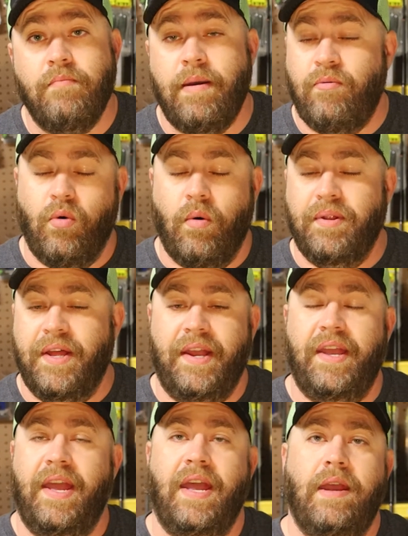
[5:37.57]
Maybe we'll play a
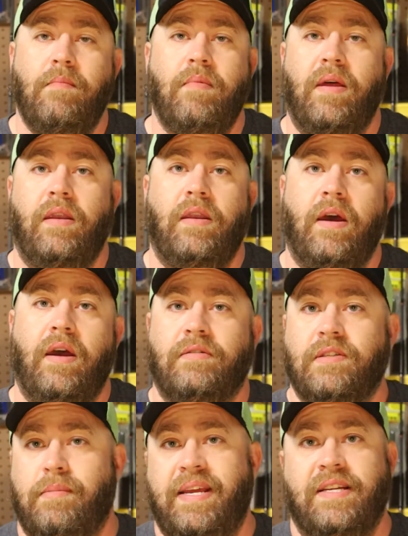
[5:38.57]
game, and somebody